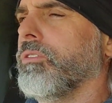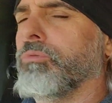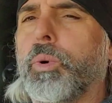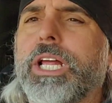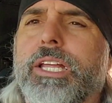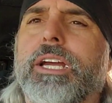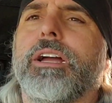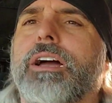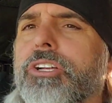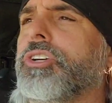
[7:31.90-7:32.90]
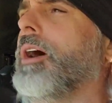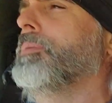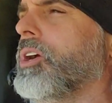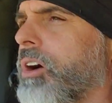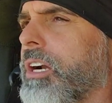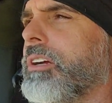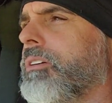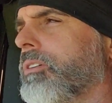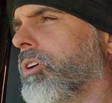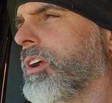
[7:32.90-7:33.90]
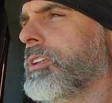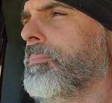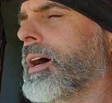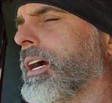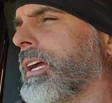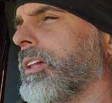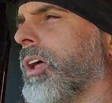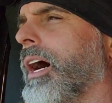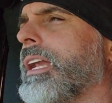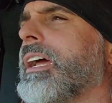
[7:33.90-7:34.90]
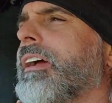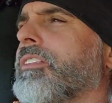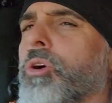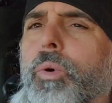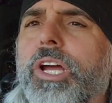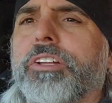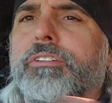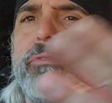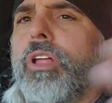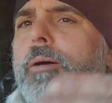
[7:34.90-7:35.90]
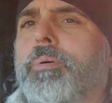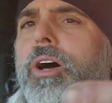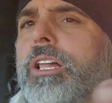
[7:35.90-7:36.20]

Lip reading: wheeling a shopping cart across the parking lot, the wheels are flopping all